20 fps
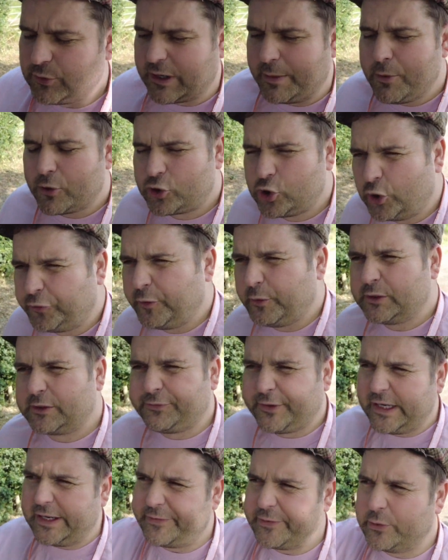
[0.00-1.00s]
I'm not sure if it was
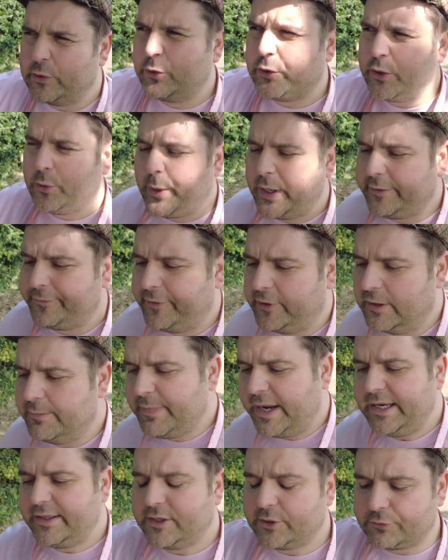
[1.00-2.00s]
FIFA or UEFA that
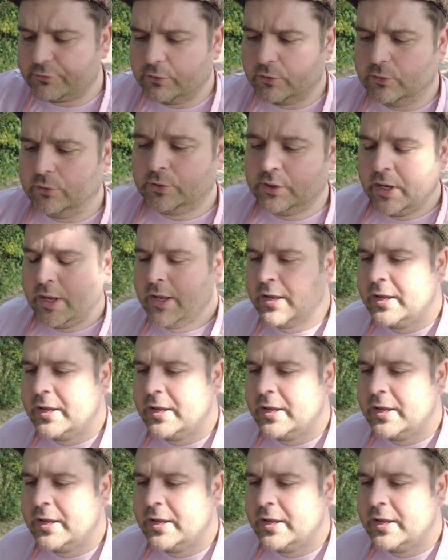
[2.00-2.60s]
made this rules,